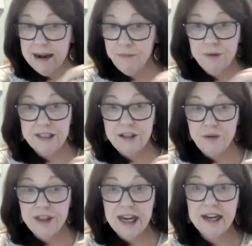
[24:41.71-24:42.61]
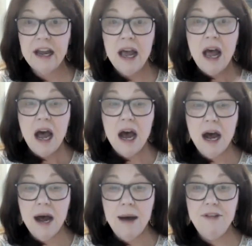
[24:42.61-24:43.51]
really don't think.
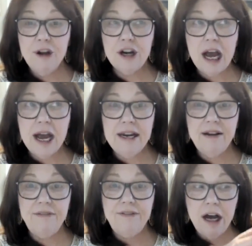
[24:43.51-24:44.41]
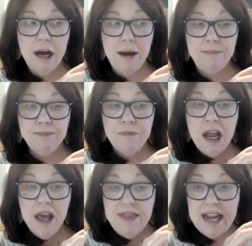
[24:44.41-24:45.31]
They're kind of,
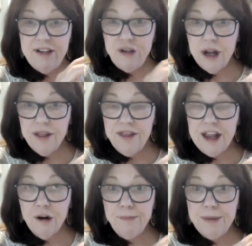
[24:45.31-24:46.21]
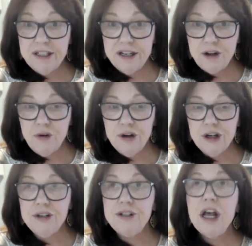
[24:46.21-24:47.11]
they're business
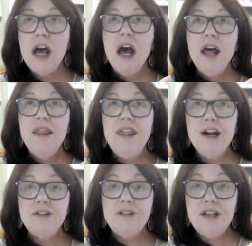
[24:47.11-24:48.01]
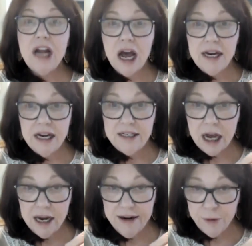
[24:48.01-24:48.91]
owners. There's not a
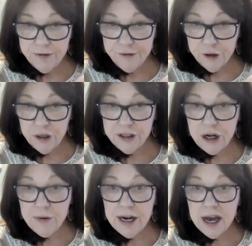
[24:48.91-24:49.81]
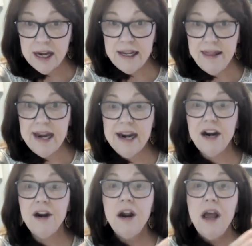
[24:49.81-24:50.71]
ton of referrals going on in
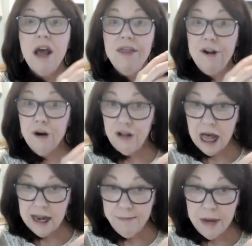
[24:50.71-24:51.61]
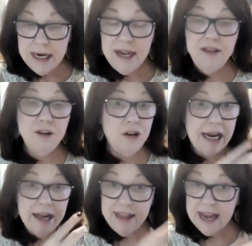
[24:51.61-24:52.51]
there. They're a lot of money. They're
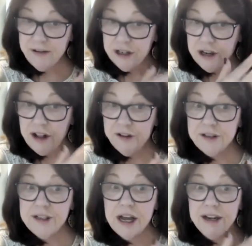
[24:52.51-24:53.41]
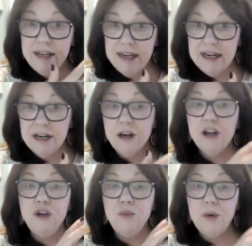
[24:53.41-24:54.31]
like $1,000 a year.
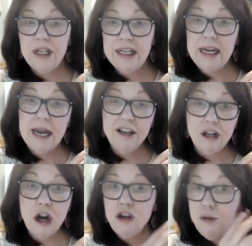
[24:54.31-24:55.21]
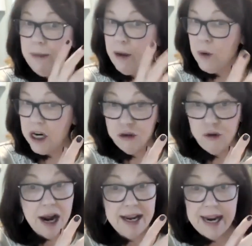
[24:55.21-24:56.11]
You really, you may want to
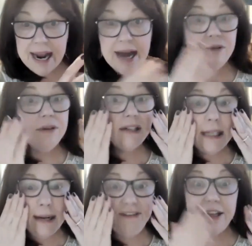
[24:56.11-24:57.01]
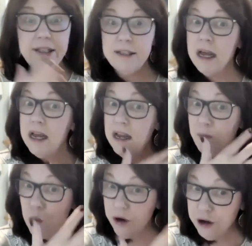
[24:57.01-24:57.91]
try it out and see if it's
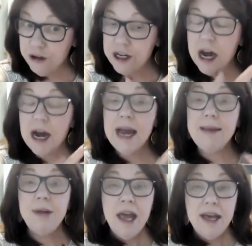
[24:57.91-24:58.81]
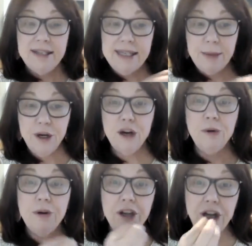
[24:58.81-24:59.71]
worth your time, see what
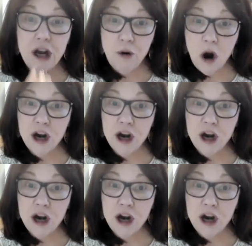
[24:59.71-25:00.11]
you're, are